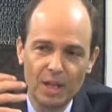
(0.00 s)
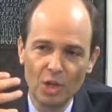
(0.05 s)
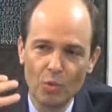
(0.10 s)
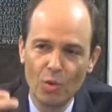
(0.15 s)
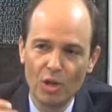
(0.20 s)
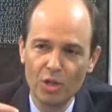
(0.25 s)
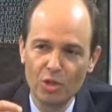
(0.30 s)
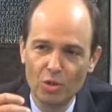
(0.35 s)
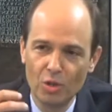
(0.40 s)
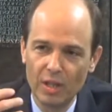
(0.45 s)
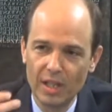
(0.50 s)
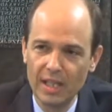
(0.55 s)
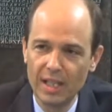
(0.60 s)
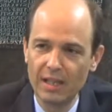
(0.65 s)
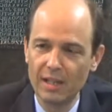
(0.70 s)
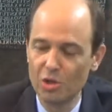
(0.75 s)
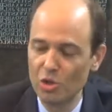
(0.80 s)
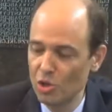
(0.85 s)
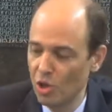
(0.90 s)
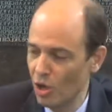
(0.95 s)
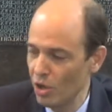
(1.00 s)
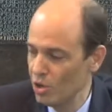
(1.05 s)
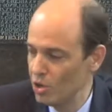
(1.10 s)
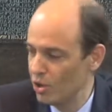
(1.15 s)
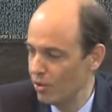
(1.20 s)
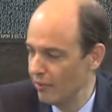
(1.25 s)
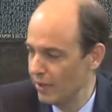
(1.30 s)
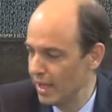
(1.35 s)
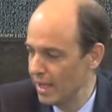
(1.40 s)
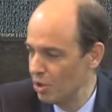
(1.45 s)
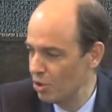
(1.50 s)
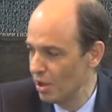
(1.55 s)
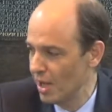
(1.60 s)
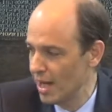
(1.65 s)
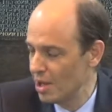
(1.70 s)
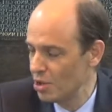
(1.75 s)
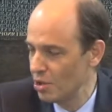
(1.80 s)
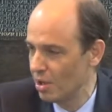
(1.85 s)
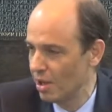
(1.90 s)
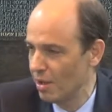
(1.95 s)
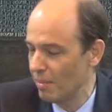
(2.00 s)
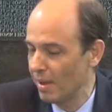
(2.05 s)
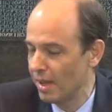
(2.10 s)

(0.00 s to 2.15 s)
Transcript: the one to lead the charge of the international